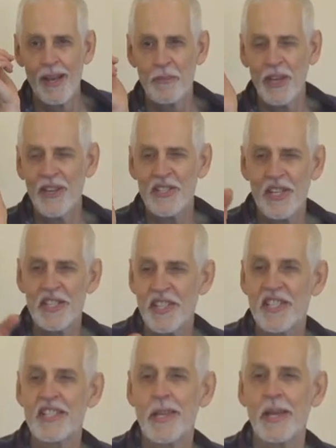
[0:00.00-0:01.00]
because it's
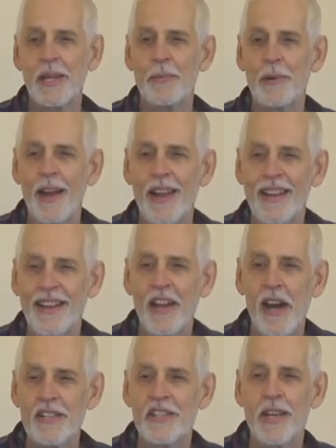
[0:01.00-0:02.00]
a setup, right?
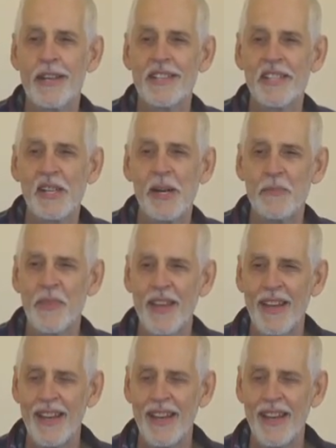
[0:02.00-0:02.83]
God set us up.